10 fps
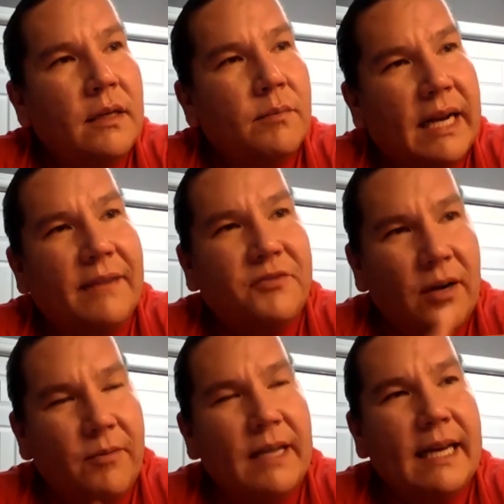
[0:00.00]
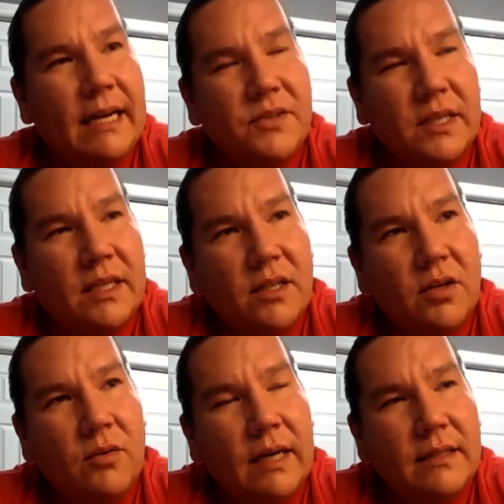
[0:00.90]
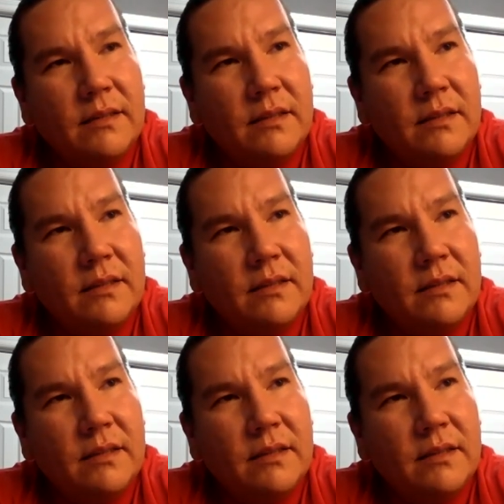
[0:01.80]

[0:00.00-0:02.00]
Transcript: But after I read that, I was like, you know what?